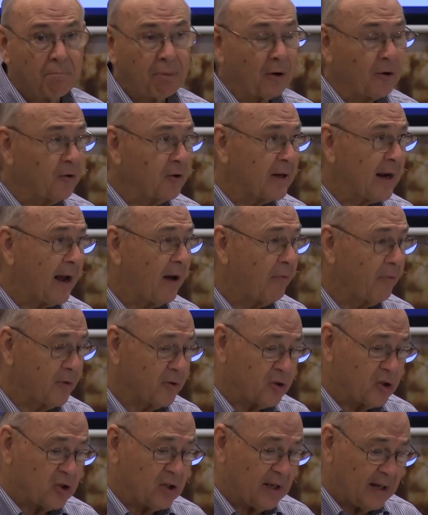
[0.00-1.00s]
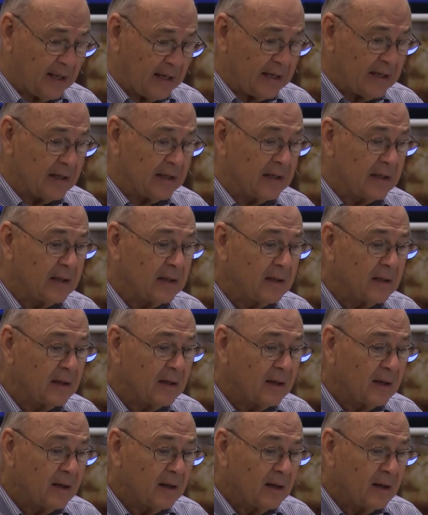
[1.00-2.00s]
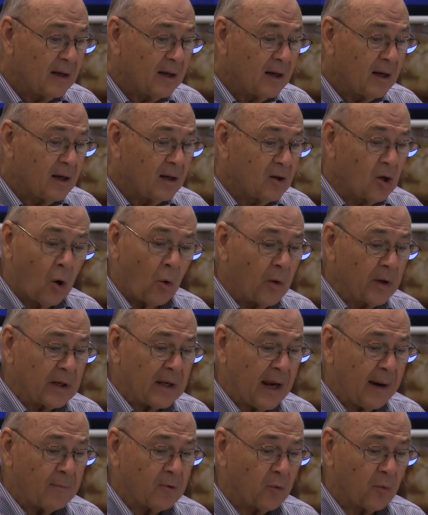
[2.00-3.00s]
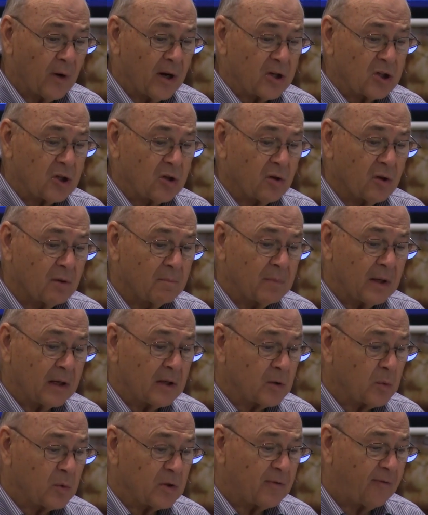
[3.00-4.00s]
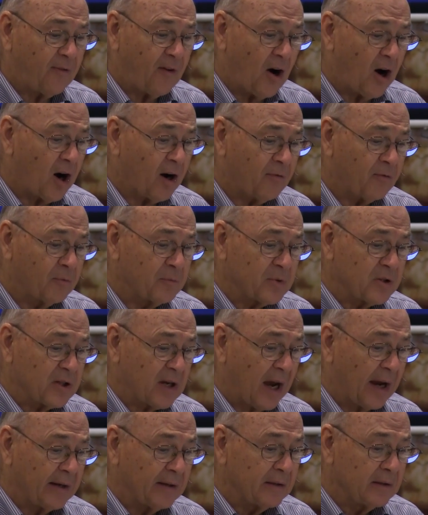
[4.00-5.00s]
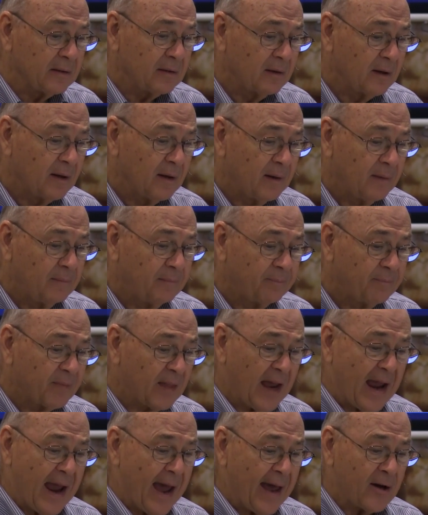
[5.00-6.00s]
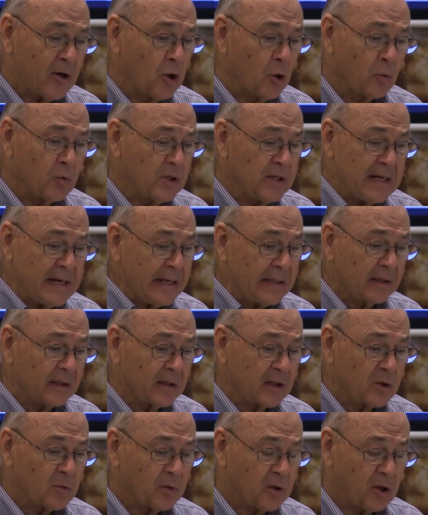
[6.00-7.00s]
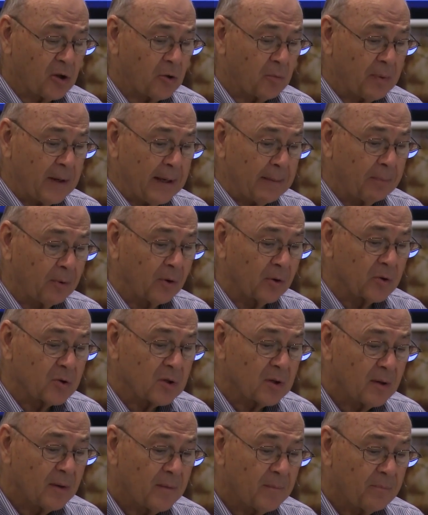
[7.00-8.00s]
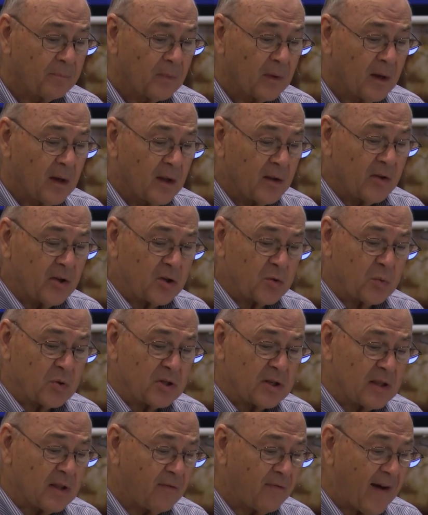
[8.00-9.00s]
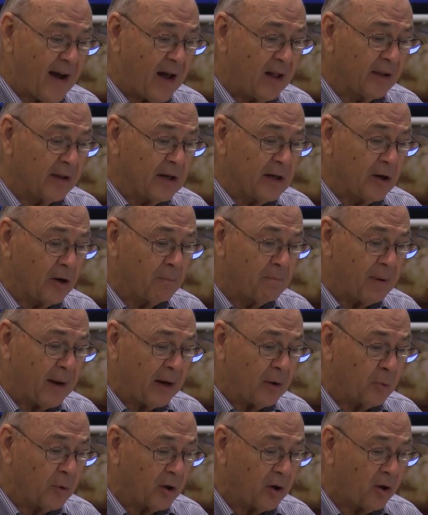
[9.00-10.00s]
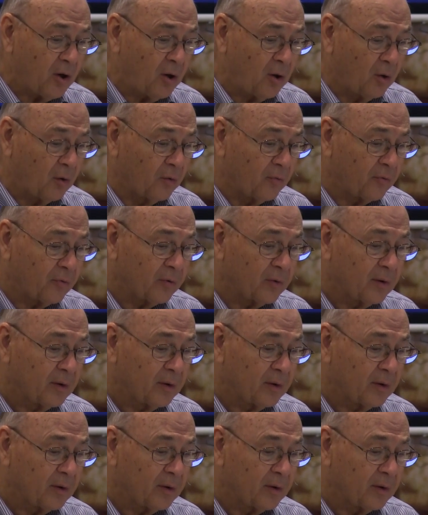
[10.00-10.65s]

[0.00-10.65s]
burned down their city. No one came to rescue them because it was far from Sidon. They had no dealings with other peoples. This was in the valley near Beit Rehov.